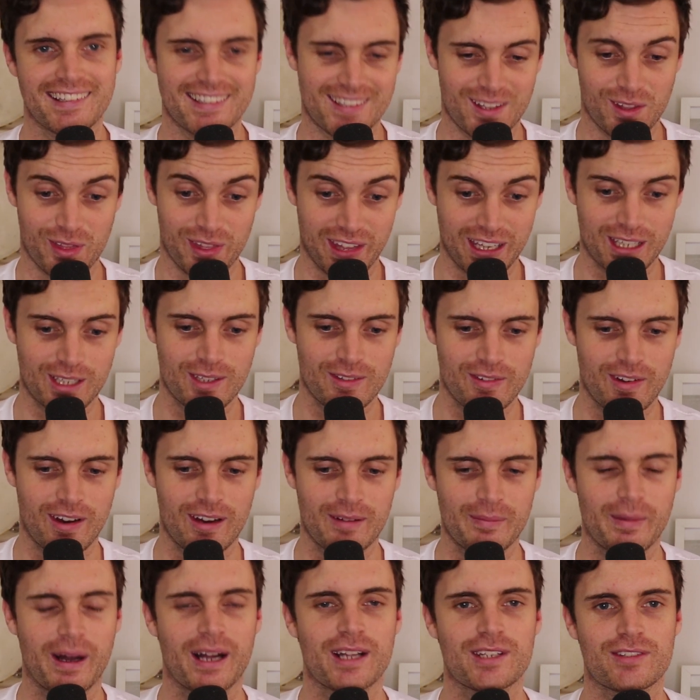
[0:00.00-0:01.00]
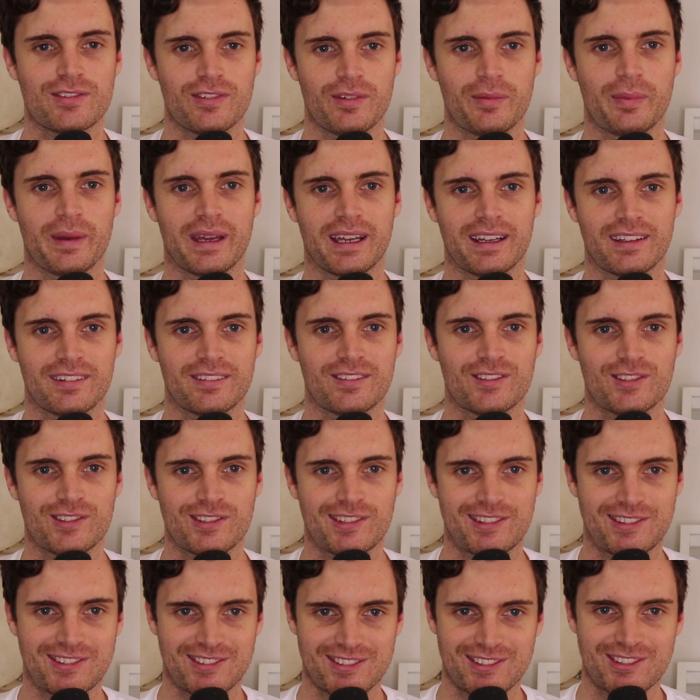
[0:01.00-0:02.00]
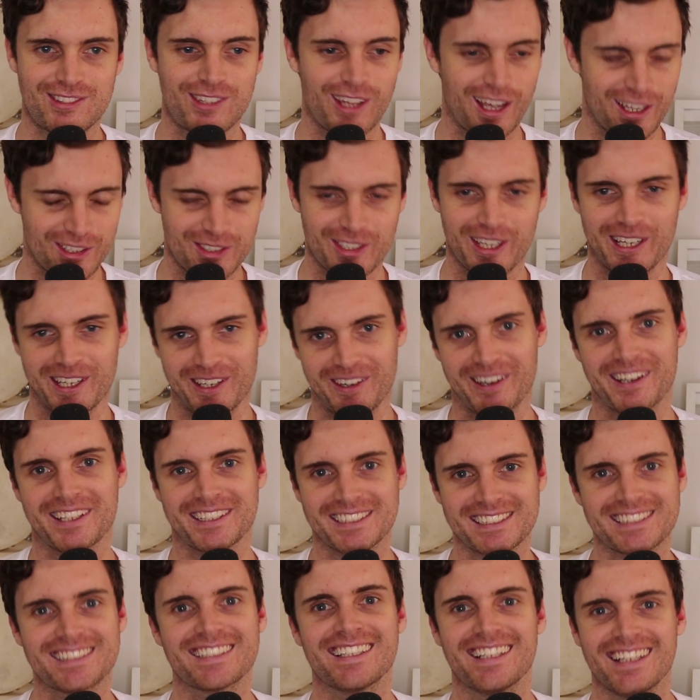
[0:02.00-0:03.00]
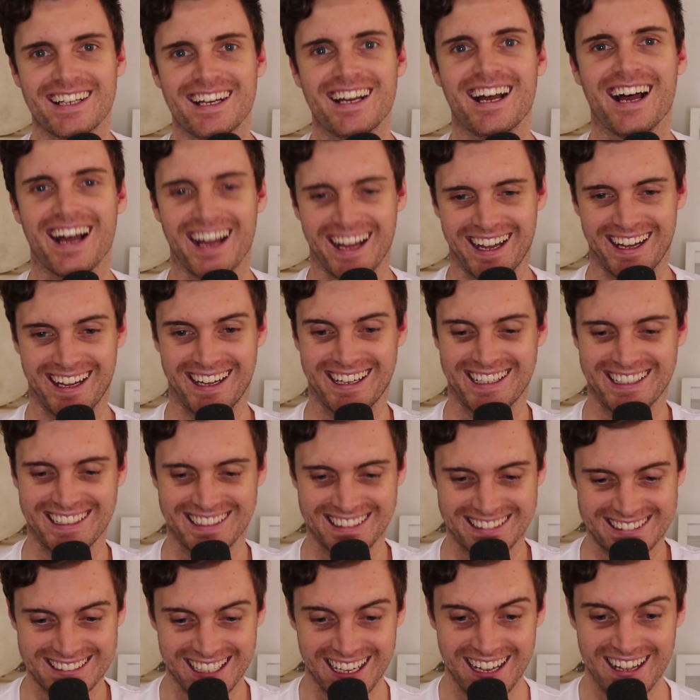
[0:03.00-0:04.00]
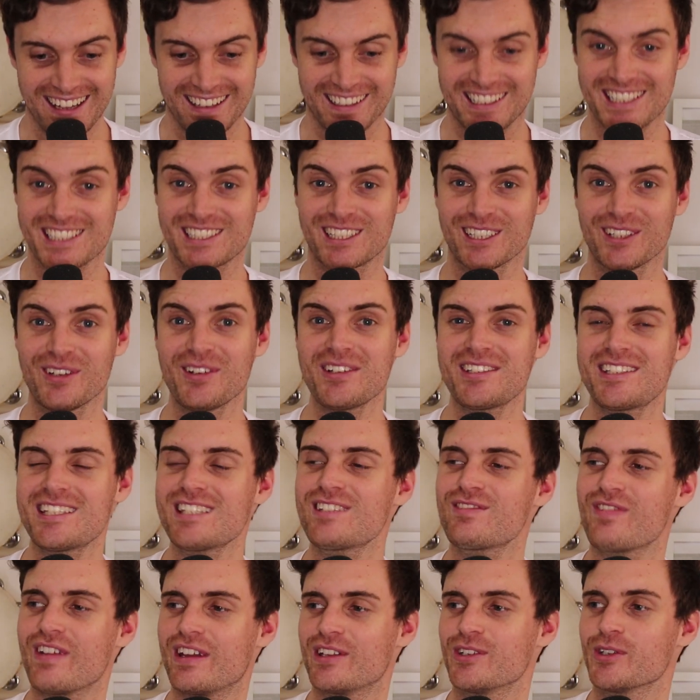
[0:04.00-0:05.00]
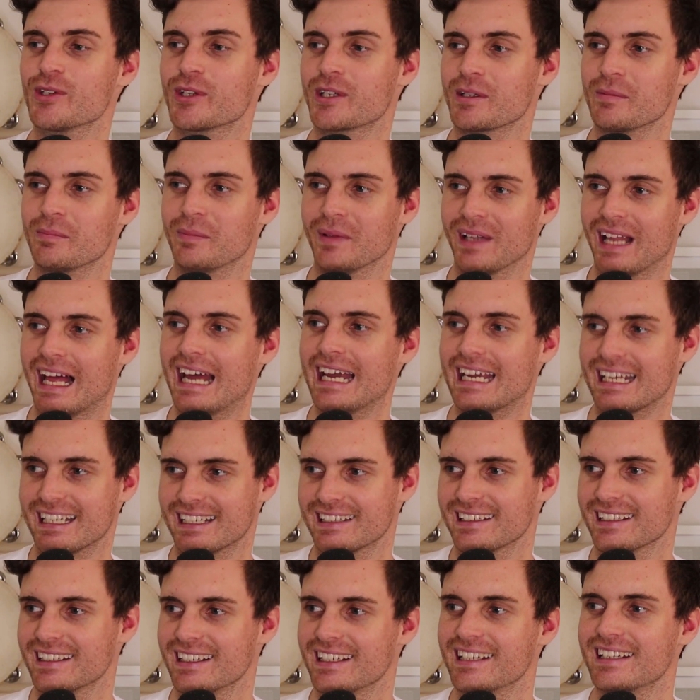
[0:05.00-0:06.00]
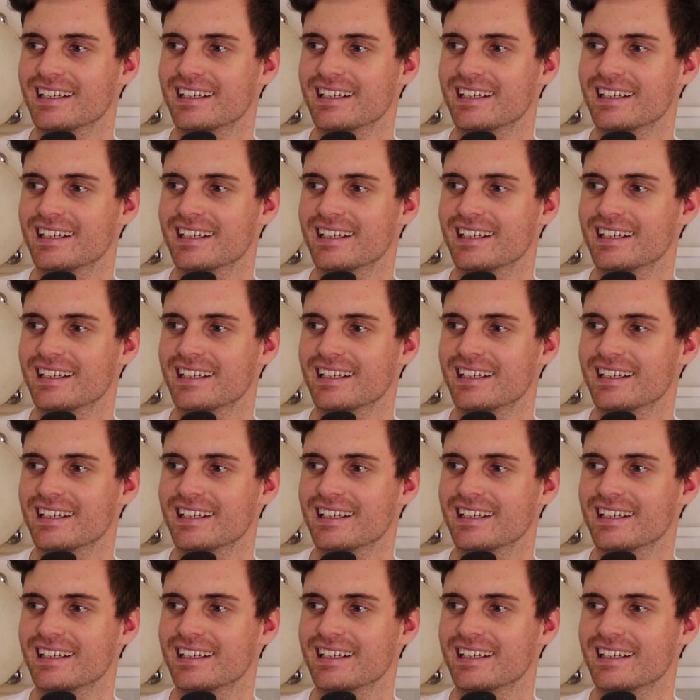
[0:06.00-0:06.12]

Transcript: So thank you very much for being degenerates. Because Lewis's venue complained.